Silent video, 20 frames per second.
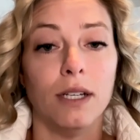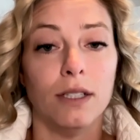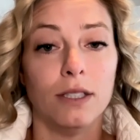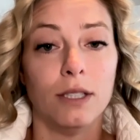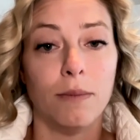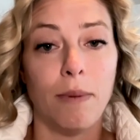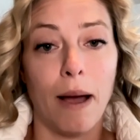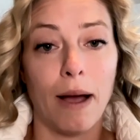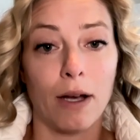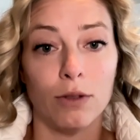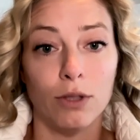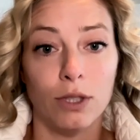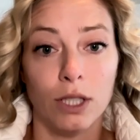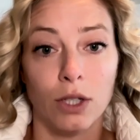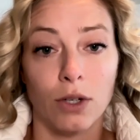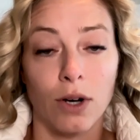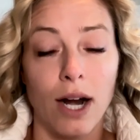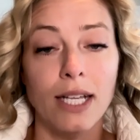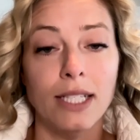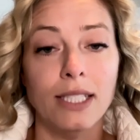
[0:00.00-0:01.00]
tobacco,
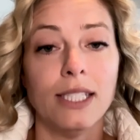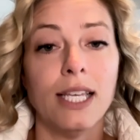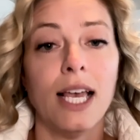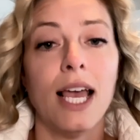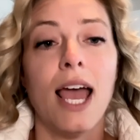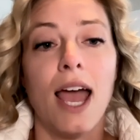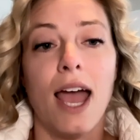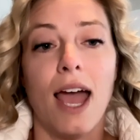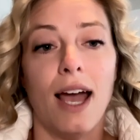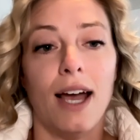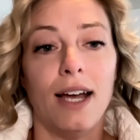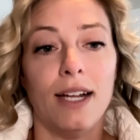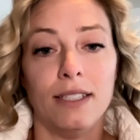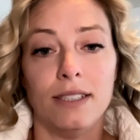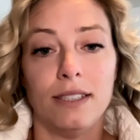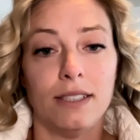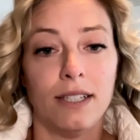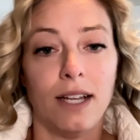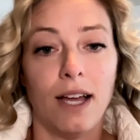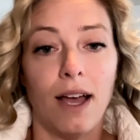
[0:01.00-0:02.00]
cigarettes,
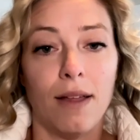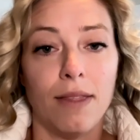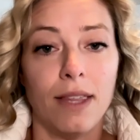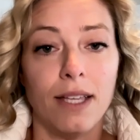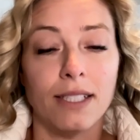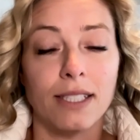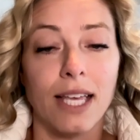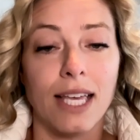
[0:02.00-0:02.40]
and things